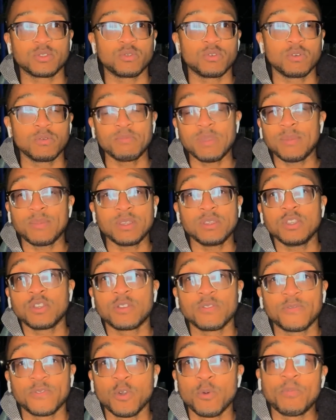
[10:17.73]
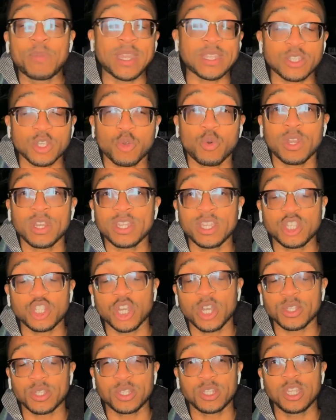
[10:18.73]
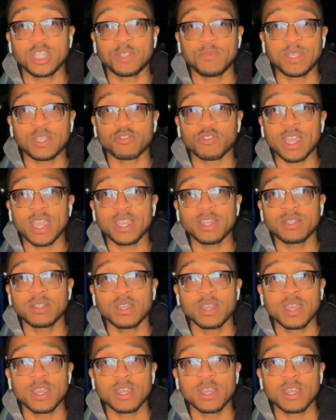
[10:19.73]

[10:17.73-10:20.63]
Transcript: or maybe you could feel better quality chances need to be created.